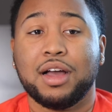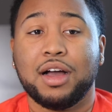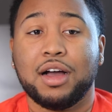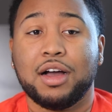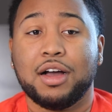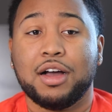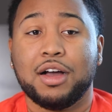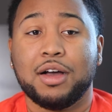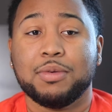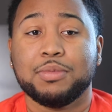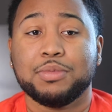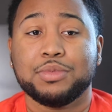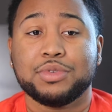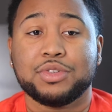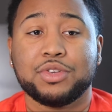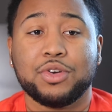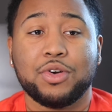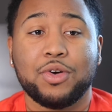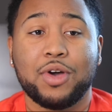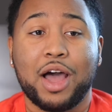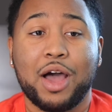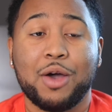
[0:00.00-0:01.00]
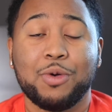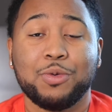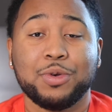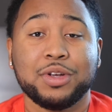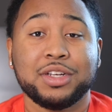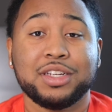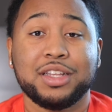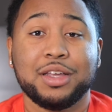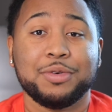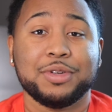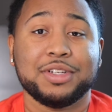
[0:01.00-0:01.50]
So I
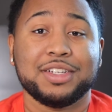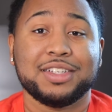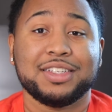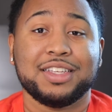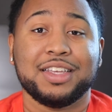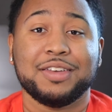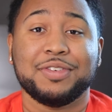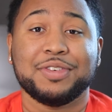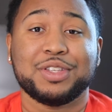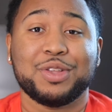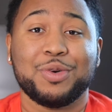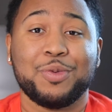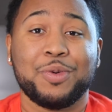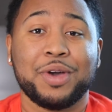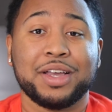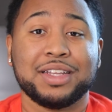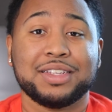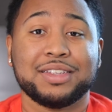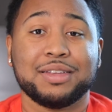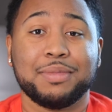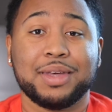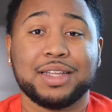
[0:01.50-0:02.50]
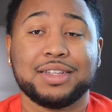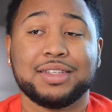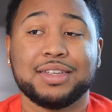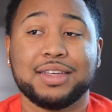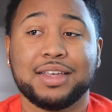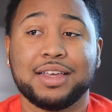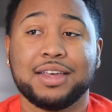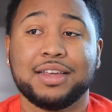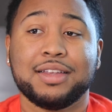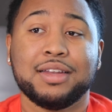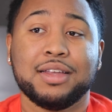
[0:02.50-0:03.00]
wish they would just give us the white cements
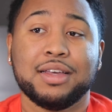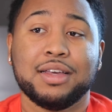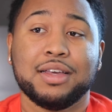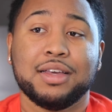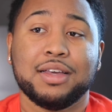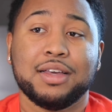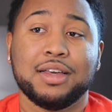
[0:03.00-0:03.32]
again,